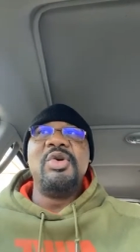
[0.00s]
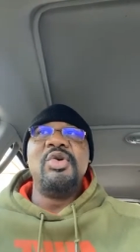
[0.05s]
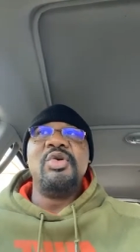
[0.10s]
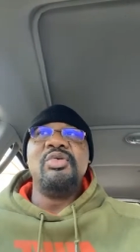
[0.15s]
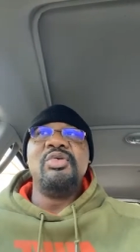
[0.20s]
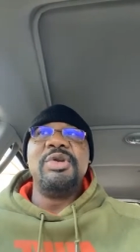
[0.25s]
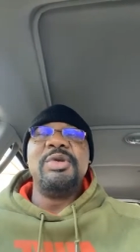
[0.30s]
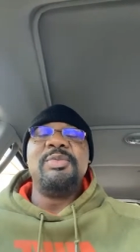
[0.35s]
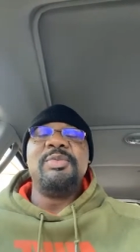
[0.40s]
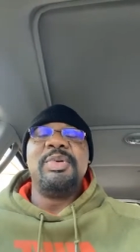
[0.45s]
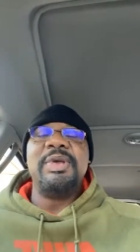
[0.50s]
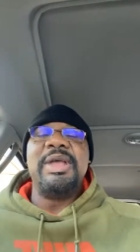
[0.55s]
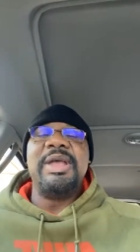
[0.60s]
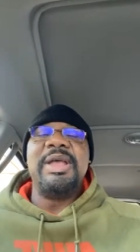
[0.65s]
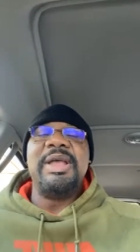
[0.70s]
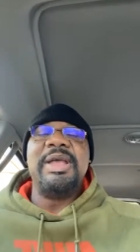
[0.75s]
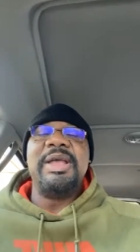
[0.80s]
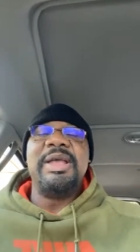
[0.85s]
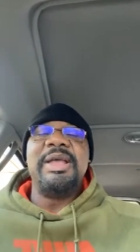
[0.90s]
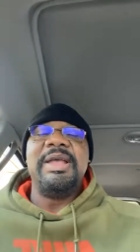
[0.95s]
you
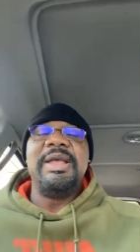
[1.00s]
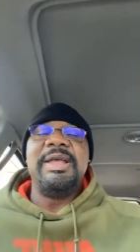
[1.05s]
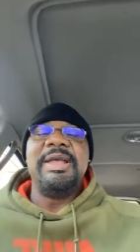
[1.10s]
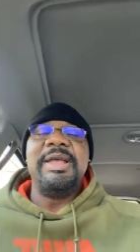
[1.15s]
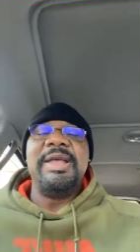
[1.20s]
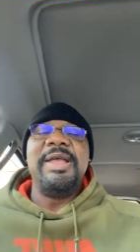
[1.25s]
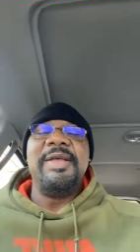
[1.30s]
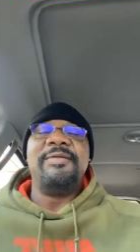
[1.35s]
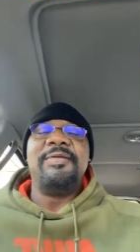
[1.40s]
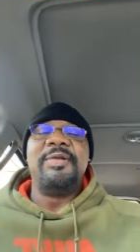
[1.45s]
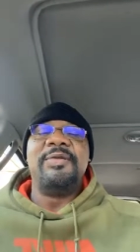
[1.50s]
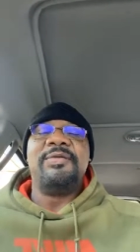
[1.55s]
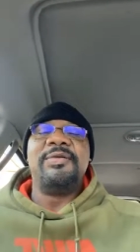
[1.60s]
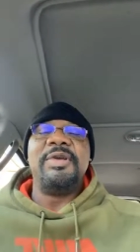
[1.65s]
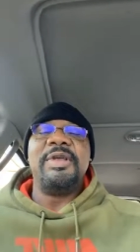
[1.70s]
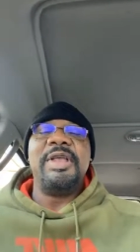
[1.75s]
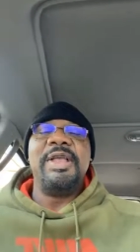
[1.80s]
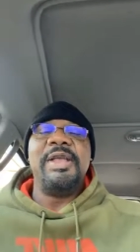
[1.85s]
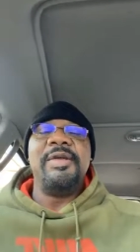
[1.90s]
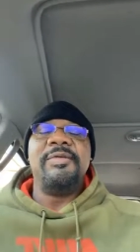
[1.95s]
repay evil
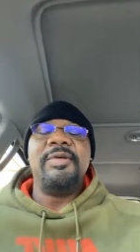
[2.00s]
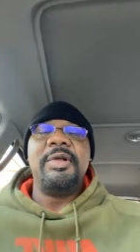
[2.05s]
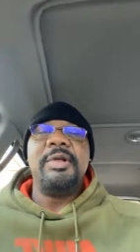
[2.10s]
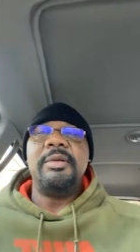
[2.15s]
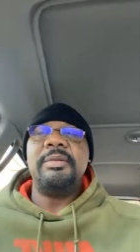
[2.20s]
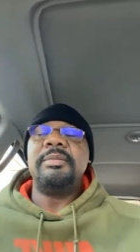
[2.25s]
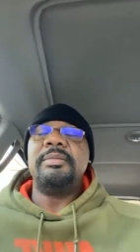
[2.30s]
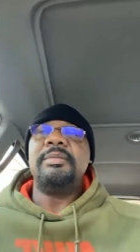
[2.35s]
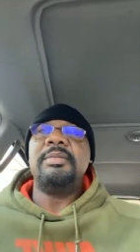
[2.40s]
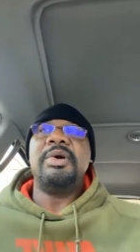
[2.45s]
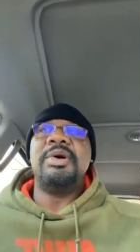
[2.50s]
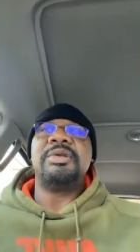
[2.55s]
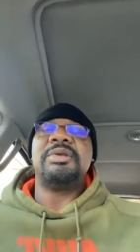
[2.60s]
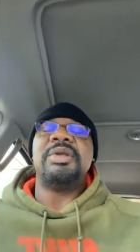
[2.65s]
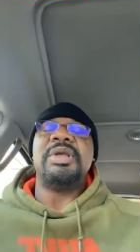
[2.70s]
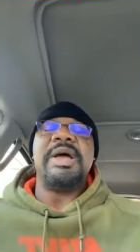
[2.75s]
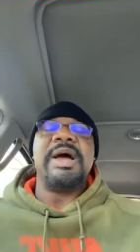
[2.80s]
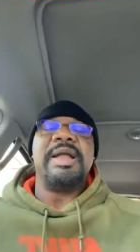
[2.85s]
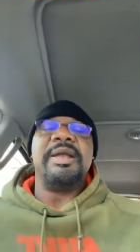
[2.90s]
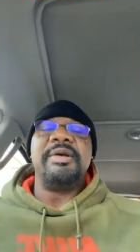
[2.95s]
for evil,
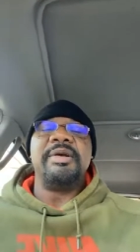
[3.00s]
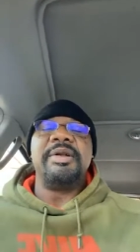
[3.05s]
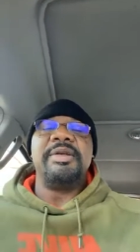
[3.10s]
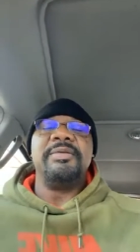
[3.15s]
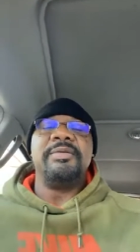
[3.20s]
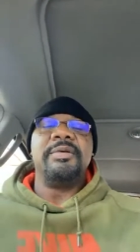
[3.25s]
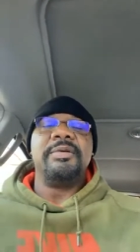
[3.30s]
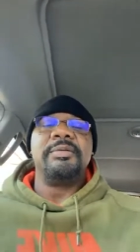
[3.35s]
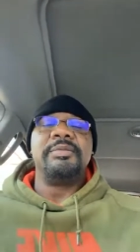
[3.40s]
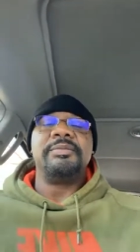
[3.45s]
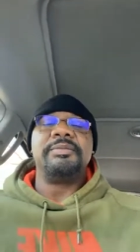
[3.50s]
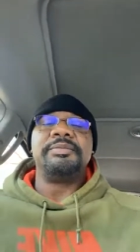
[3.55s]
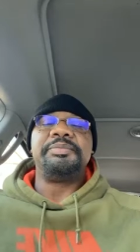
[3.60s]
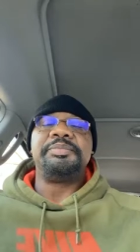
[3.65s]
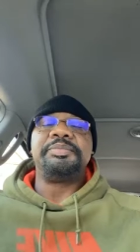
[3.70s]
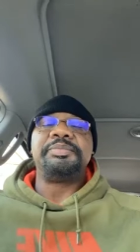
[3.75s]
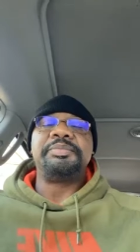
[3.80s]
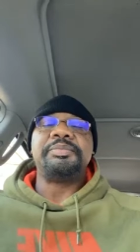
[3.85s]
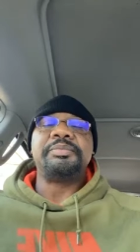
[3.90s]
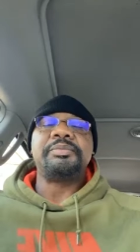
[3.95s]
both of y'all are evil.
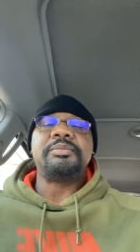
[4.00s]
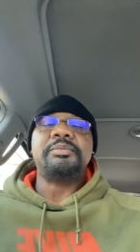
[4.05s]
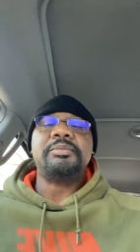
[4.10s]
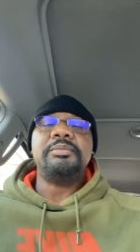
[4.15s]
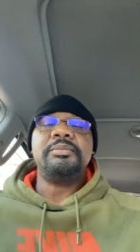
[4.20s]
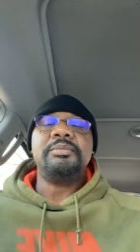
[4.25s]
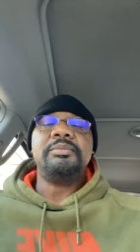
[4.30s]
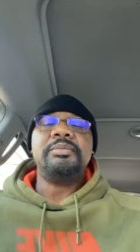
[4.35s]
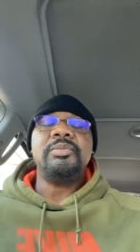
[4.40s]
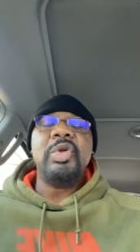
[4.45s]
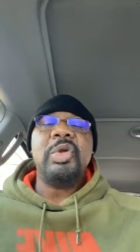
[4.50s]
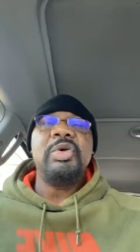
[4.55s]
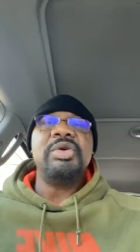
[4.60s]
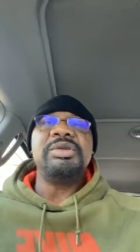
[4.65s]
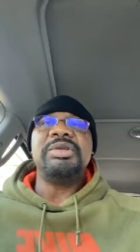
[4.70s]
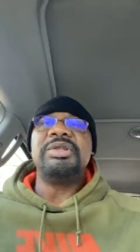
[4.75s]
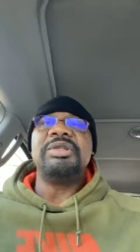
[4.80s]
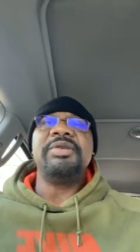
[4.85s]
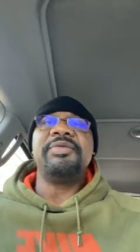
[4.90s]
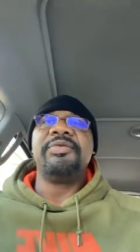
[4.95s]

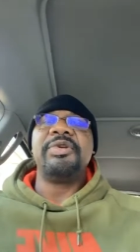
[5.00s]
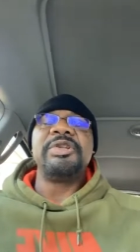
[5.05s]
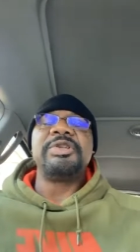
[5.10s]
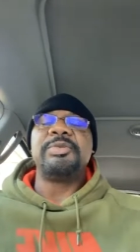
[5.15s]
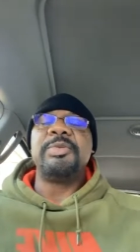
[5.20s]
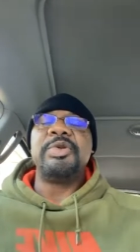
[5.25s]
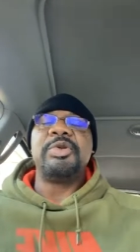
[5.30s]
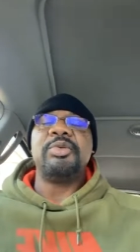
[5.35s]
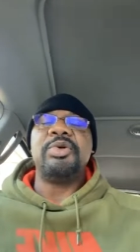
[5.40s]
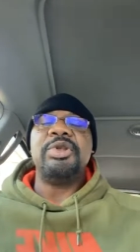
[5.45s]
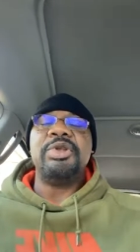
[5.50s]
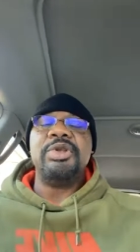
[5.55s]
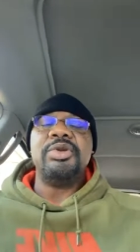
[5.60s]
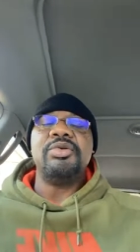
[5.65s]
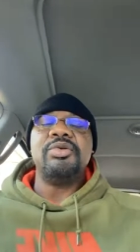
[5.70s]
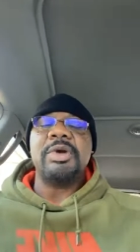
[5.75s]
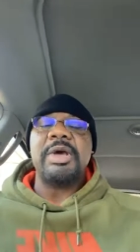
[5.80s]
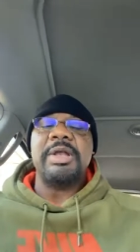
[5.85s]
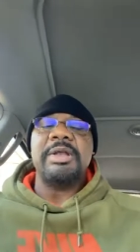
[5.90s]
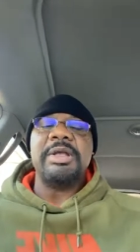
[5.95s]
What's the difference between
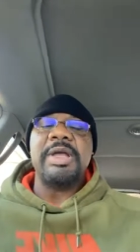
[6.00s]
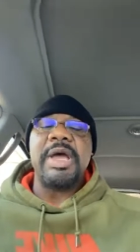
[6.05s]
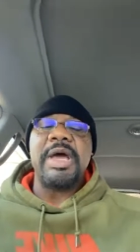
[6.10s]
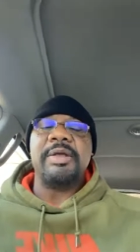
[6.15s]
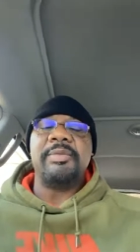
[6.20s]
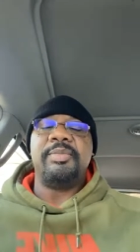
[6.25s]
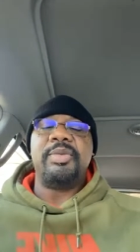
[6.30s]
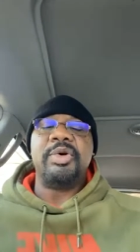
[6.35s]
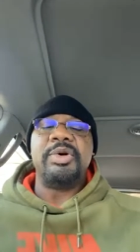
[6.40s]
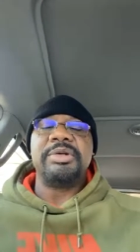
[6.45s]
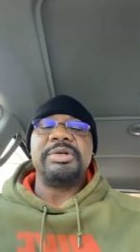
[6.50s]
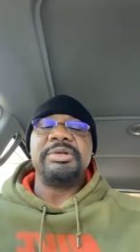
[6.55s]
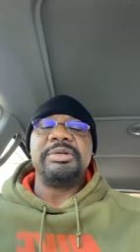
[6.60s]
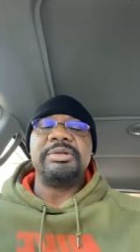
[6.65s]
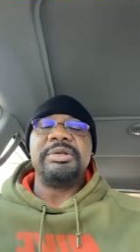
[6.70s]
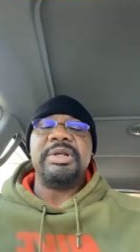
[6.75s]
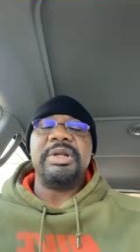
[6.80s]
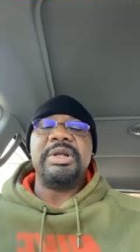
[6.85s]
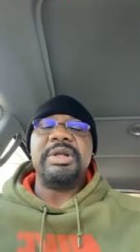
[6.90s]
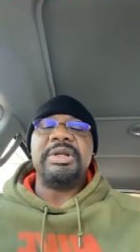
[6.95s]
you and the other
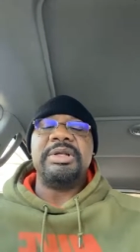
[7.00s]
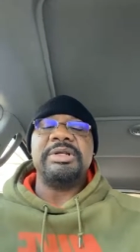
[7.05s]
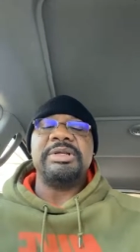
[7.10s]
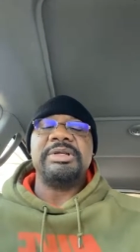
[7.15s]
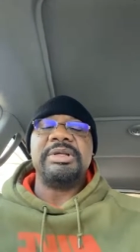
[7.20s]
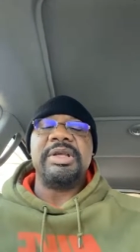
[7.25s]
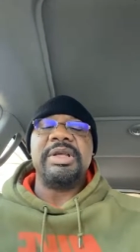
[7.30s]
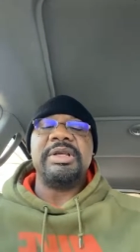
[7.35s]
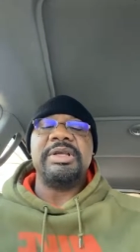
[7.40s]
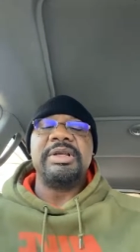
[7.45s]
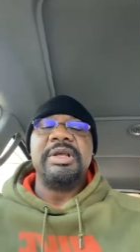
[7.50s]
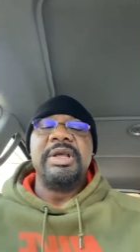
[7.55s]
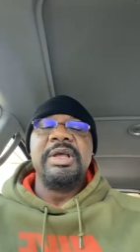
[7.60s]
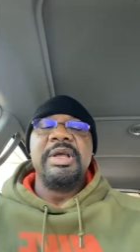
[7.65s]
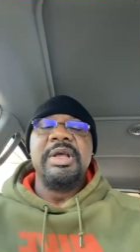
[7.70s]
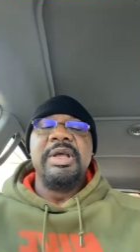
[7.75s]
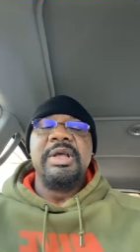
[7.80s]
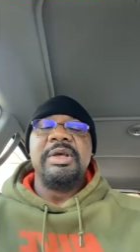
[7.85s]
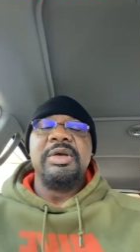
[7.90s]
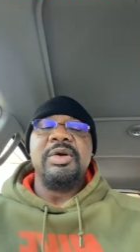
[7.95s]
person? me sing.
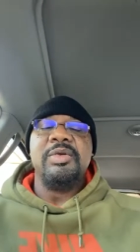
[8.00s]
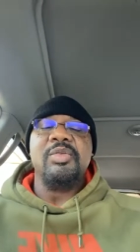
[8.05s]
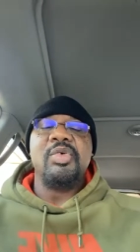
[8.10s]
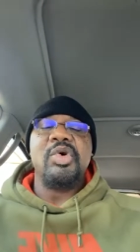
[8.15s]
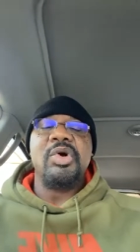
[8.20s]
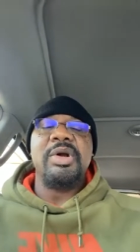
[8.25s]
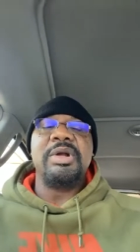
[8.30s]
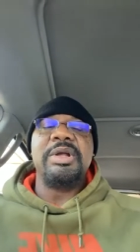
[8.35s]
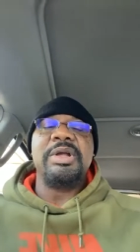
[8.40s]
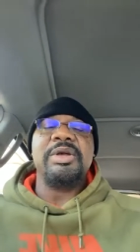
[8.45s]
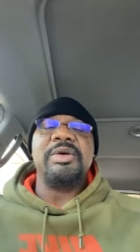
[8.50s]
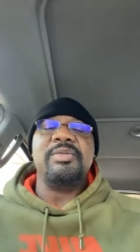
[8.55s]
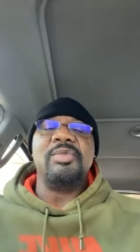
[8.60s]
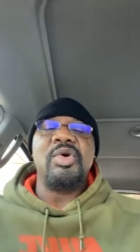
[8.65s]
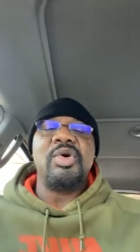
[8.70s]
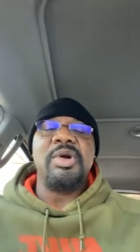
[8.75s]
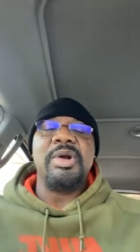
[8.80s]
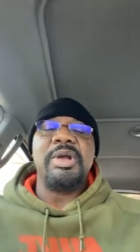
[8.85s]
good morning, good